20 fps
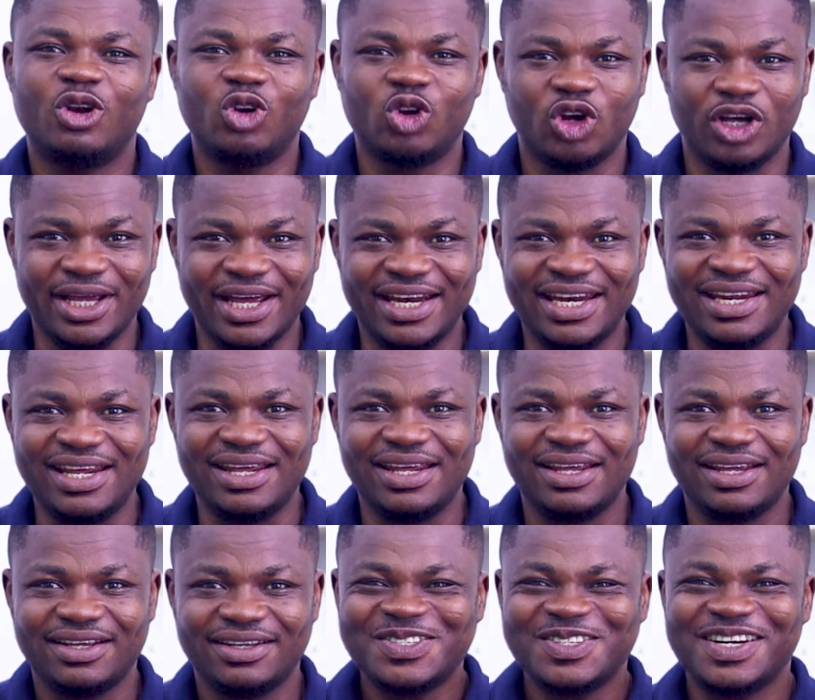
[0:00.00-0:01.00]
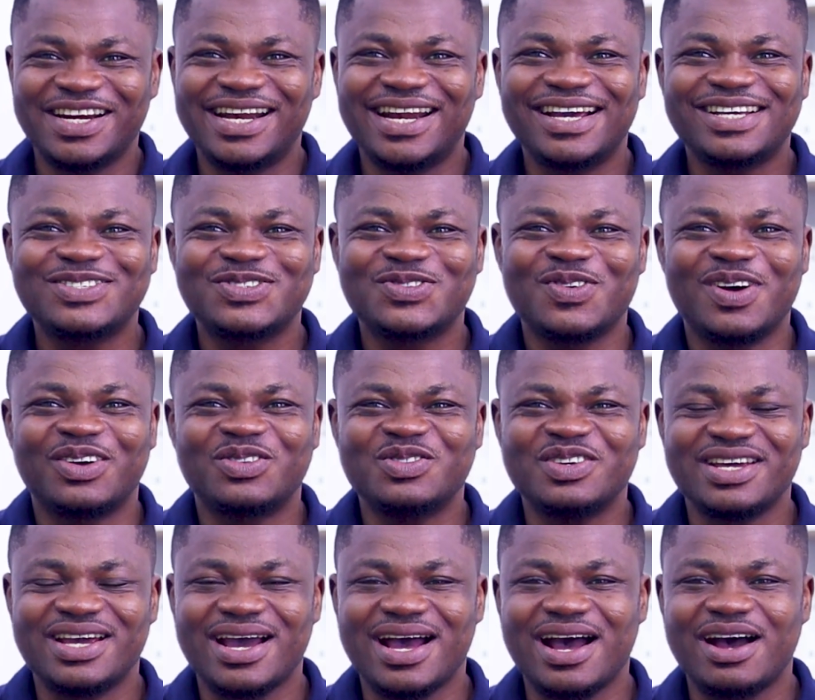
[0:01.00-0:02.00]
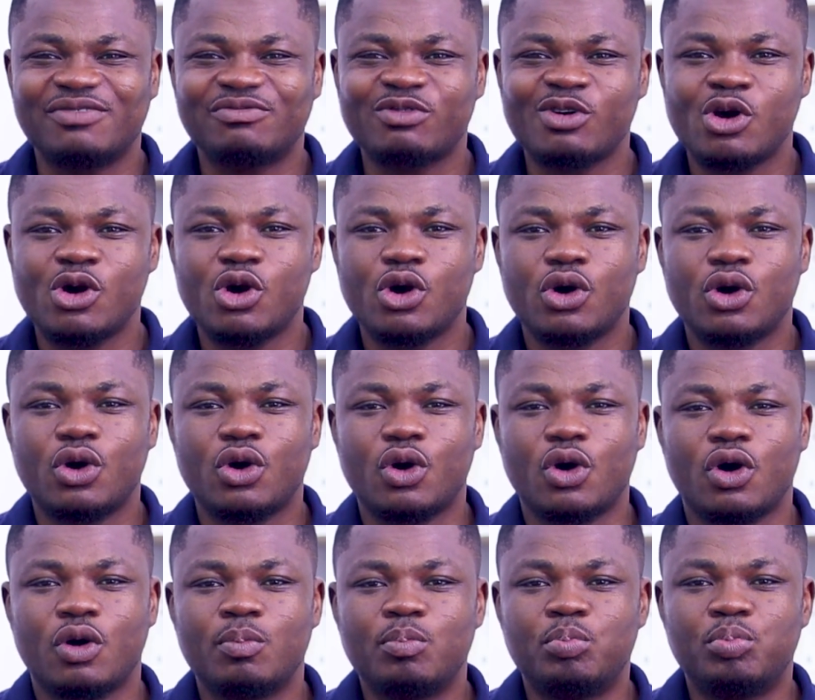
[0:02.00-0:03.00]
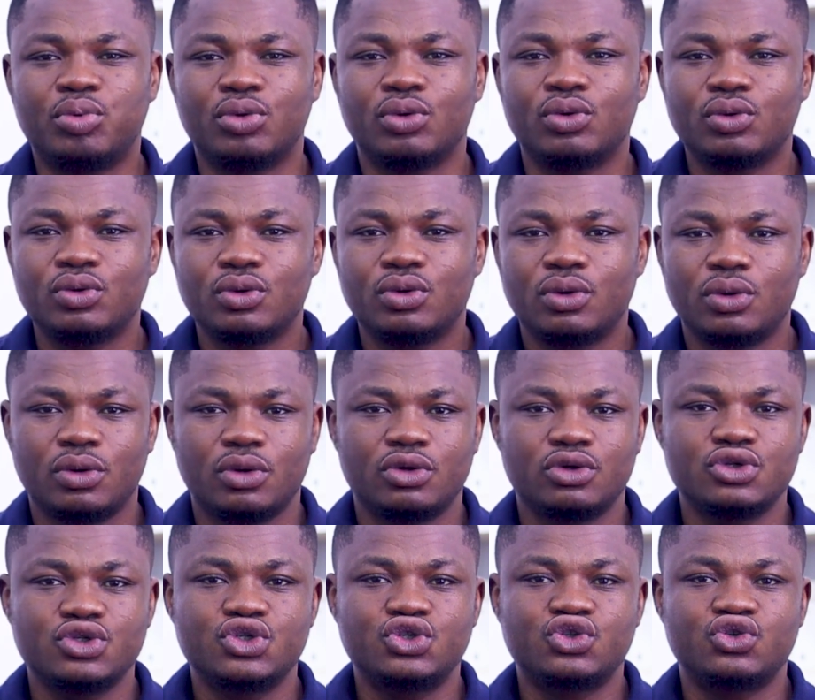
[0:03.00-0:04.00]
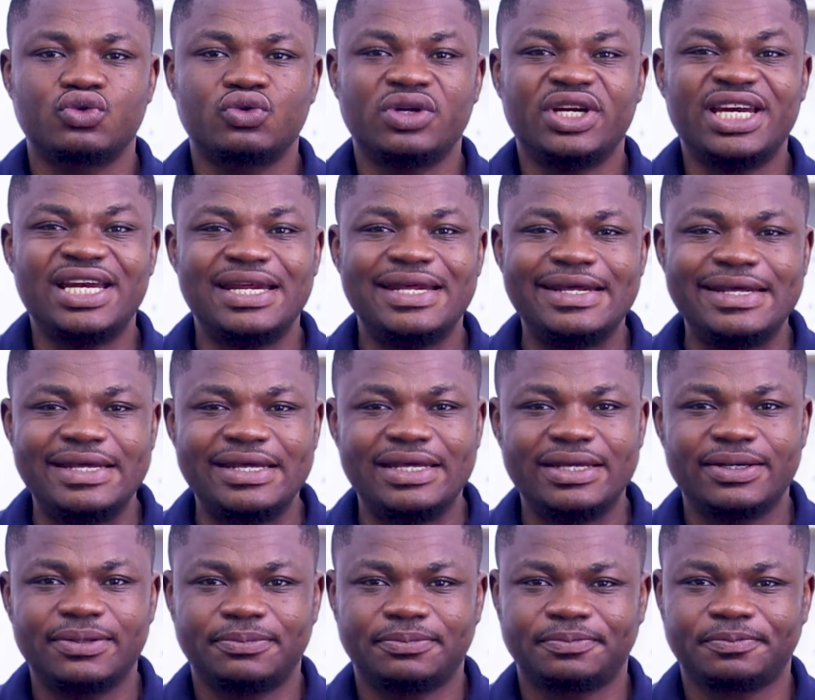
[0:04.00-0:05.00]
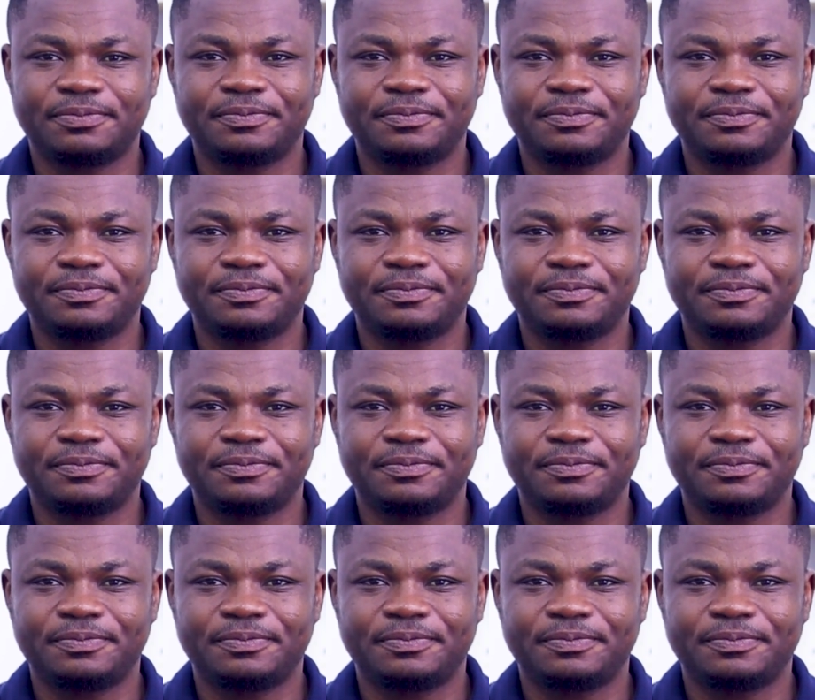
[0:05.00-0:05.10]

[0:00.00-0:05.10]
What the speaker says: Lawyer ni. So the next one we have obo to ni.